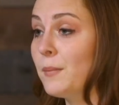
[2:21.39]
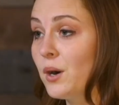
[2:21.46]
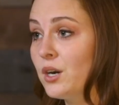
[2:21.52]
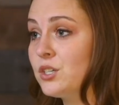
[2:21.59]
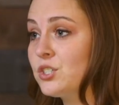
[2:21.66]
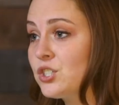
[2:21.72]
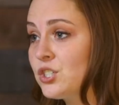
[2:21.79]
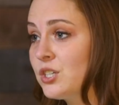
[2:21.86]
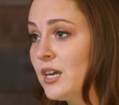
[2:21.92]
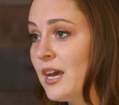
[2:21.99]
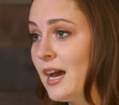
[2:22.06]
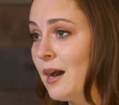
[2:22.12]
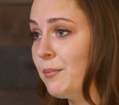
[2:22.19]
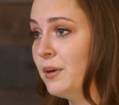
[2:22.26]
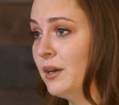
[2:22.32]
March
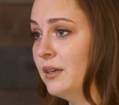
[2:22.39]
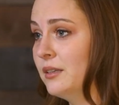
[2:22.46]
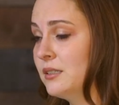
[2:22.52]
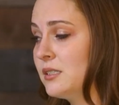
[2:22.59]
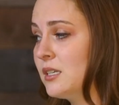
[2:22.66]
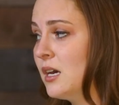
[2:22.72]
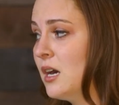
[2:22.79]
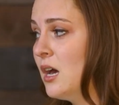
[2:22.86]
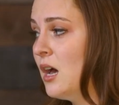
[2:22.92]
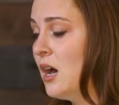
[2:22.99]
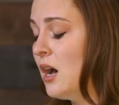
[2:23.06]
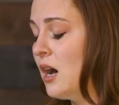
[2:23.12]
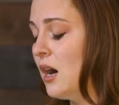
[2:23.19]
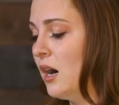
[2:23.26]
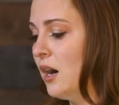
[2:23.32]
happened,
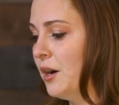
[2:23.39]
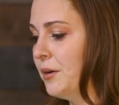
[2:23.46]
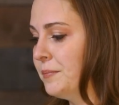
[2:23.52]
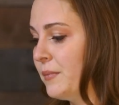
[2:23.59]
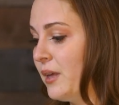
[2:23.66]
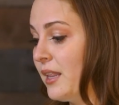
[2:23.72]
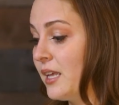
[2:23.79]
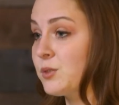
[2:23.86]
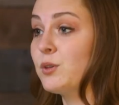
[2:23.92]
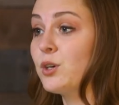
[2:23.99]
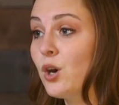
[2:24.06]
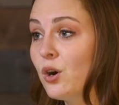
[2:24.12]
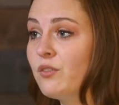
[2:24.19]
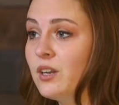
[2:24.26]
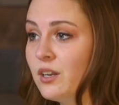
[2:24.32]
and that's when
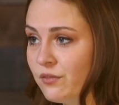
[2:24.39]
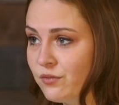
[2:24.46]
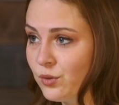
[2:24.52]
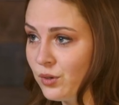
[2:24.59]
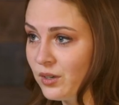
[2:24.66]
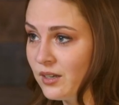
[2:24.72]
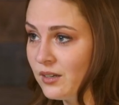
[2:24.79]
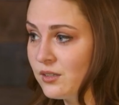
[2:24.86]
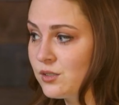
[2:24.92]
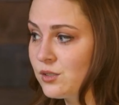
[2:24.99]
COVID hit Florida.